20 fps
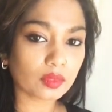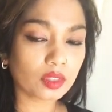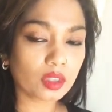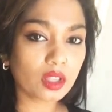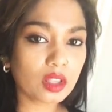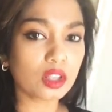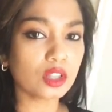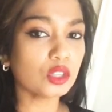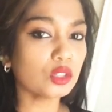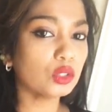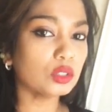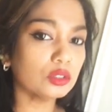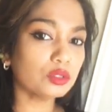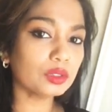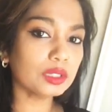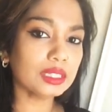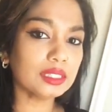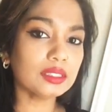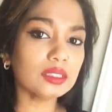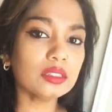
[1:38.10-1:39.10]
So the
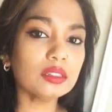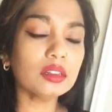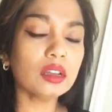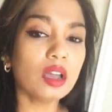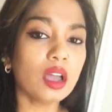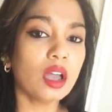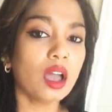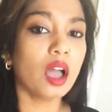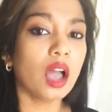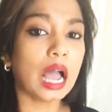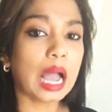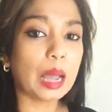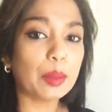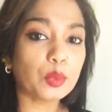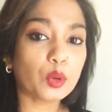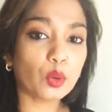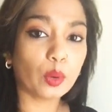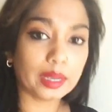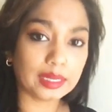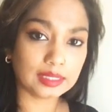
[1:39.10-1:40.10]
reason I'm
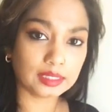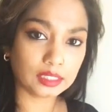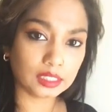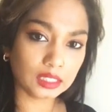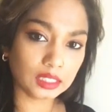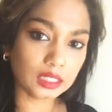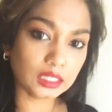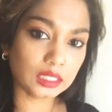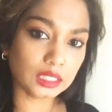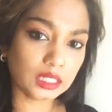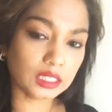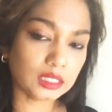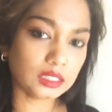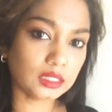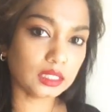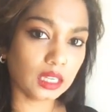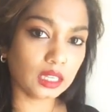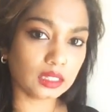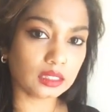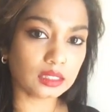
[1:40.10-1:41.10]
questioning these
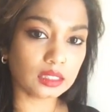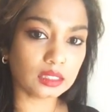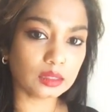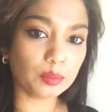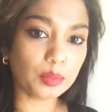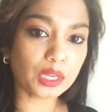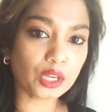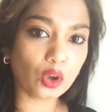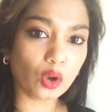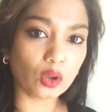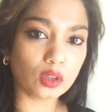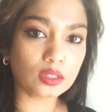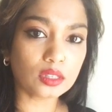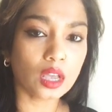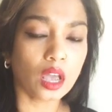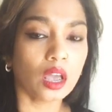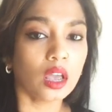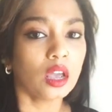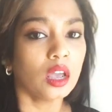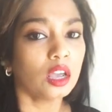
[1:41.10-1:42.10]
things is because
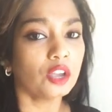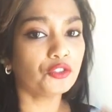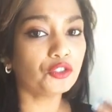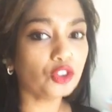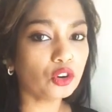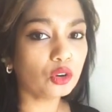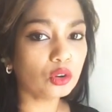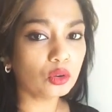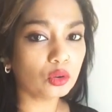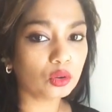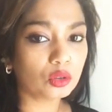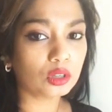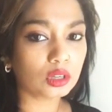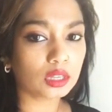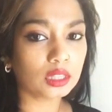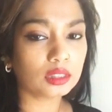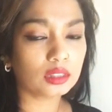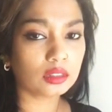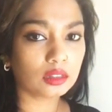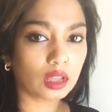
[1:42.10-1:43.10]
if you look
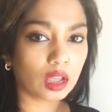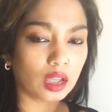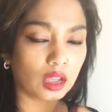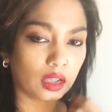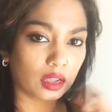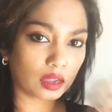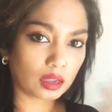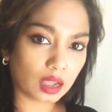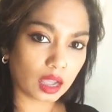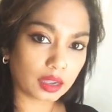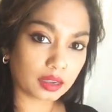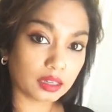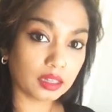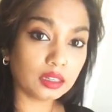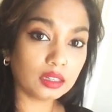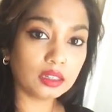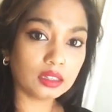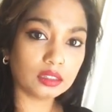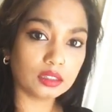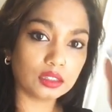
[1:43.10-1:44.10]
in, I
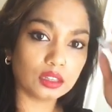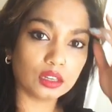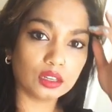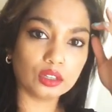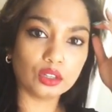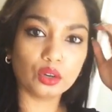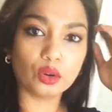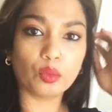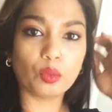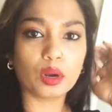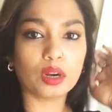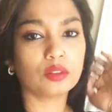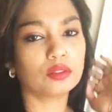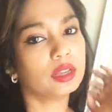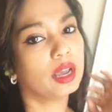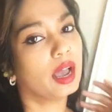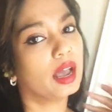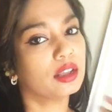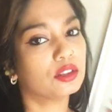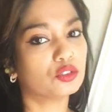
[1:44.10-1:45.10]
heard, one of
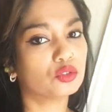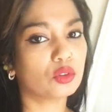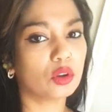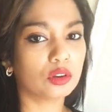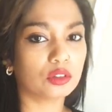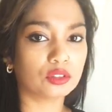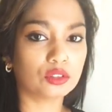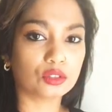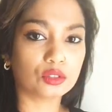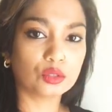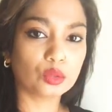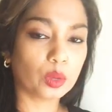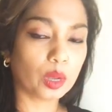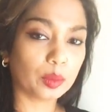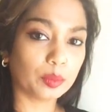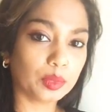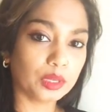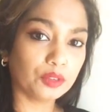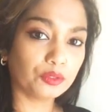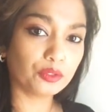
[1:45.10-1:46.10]
the astrologers who I've
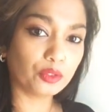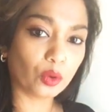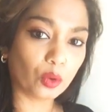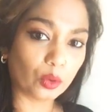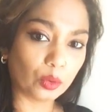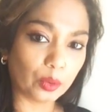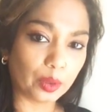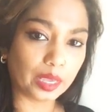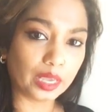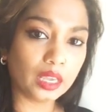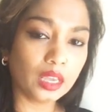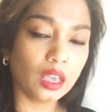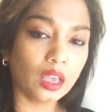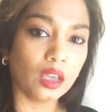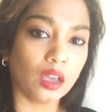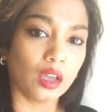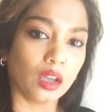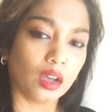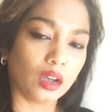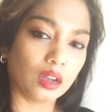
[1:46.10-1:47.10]
been following
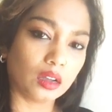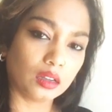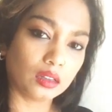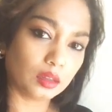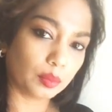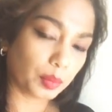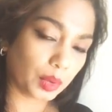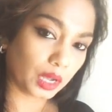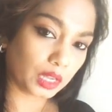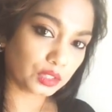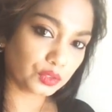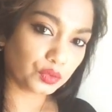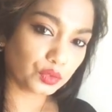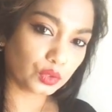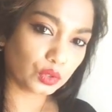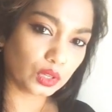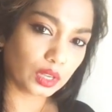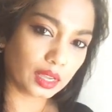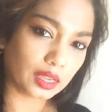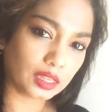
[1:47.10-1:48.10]
the past few
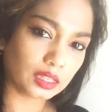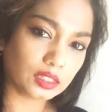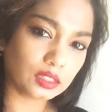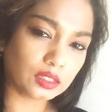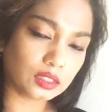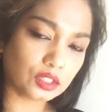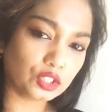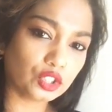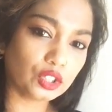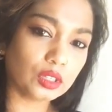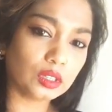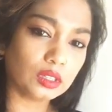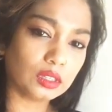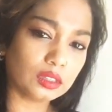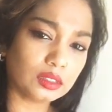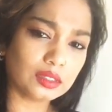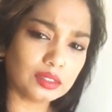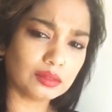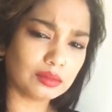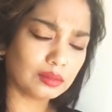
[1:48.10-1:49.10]
days, she's
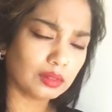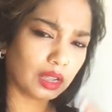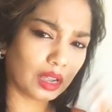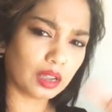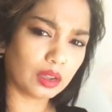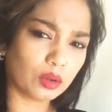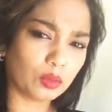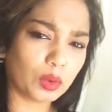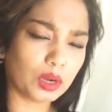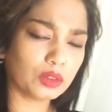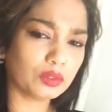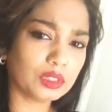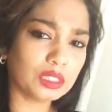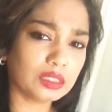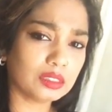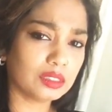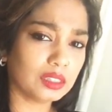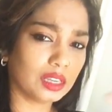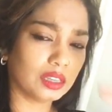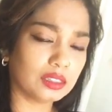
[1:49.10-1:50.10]
one of these
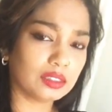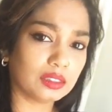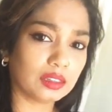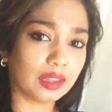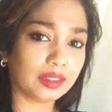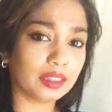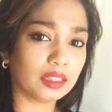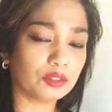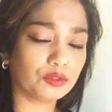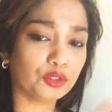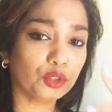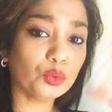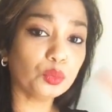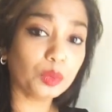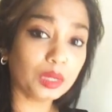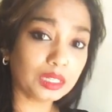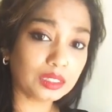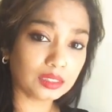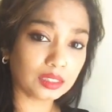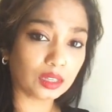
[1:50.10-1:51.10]
days, I think few
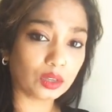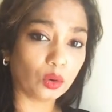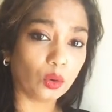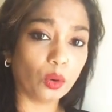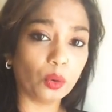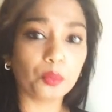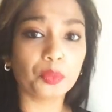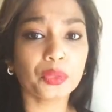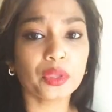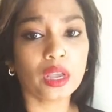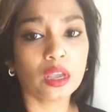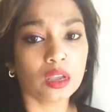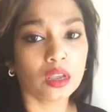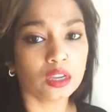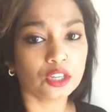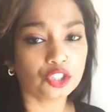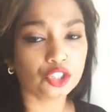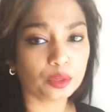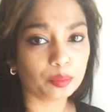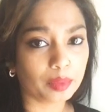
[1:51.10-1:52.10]
weeks ago,
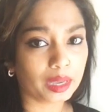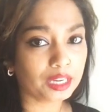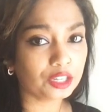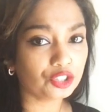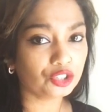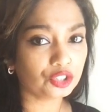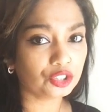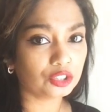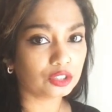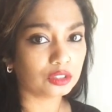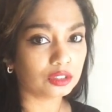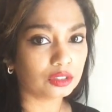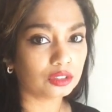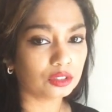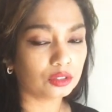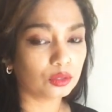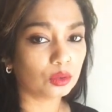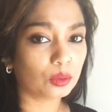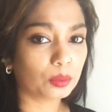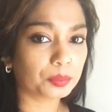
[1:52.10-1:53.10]
she mentioned,
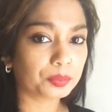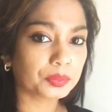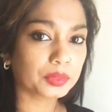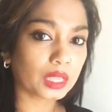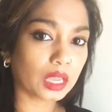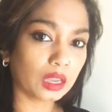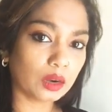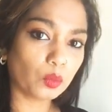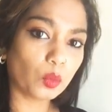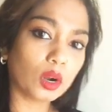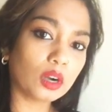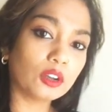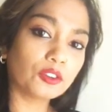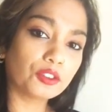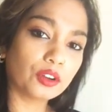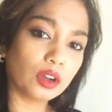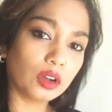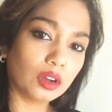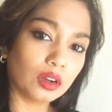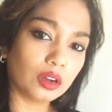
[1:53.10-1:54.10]
in one of
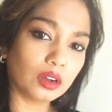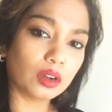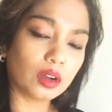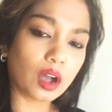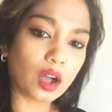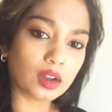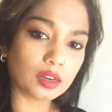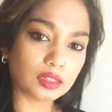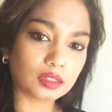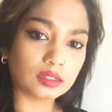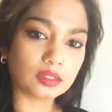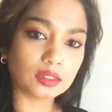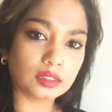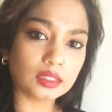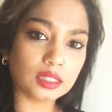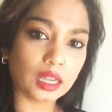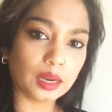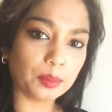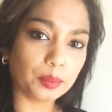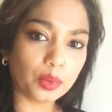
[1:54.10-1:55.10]
her articles
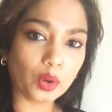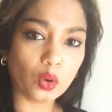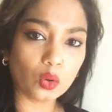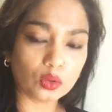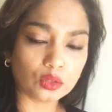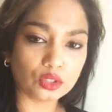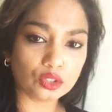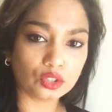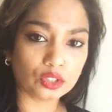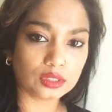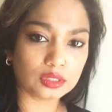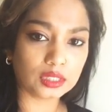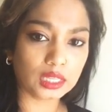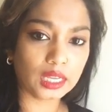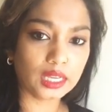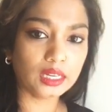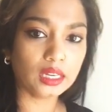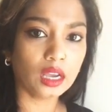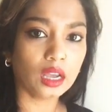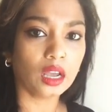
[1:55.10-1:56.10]
and posts, she
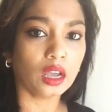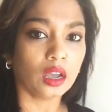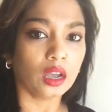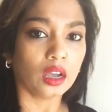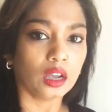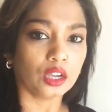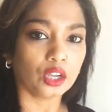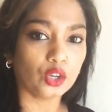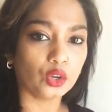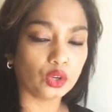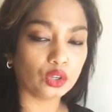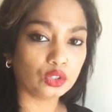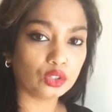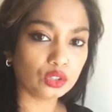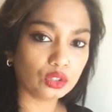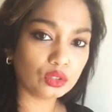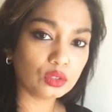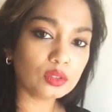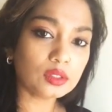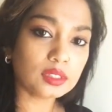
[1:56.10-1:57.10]
said, do
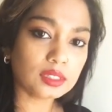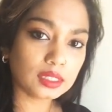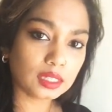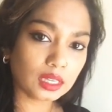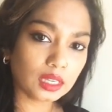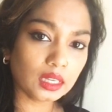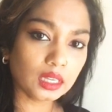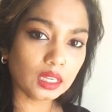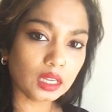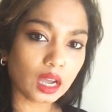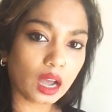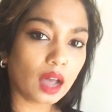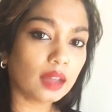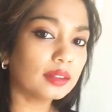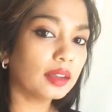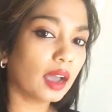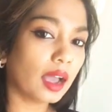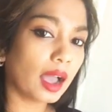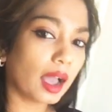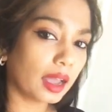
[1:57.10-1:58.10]
you see other
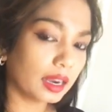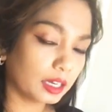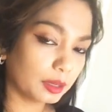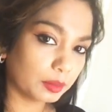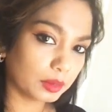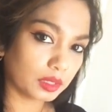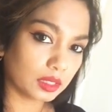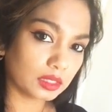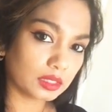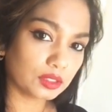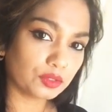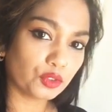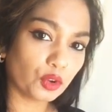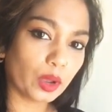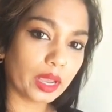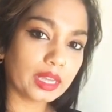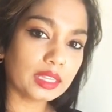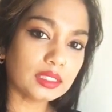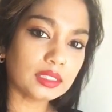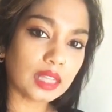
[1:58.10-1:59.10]
animals? For
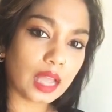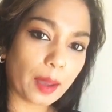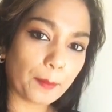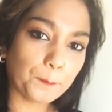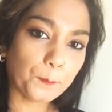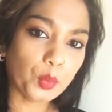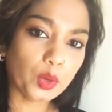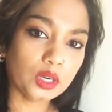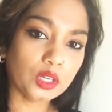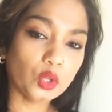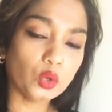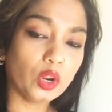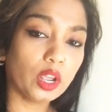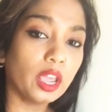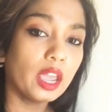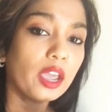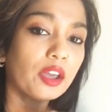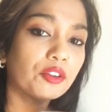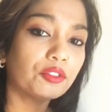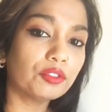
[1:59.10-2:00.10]
example,
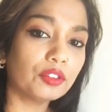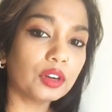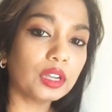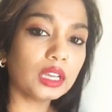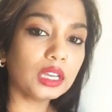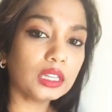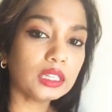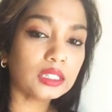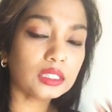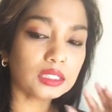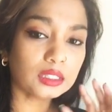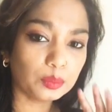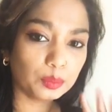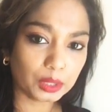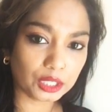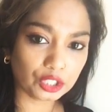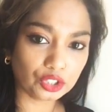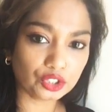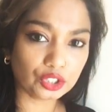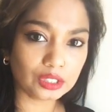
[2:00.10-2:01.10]
every
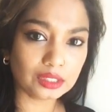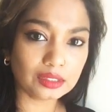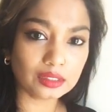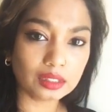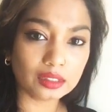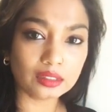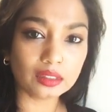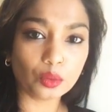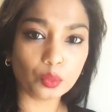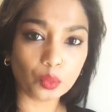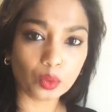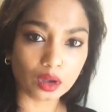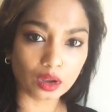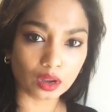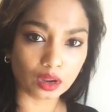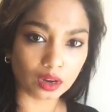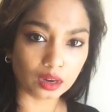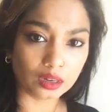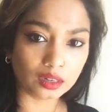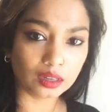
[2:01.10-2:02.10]
species in the world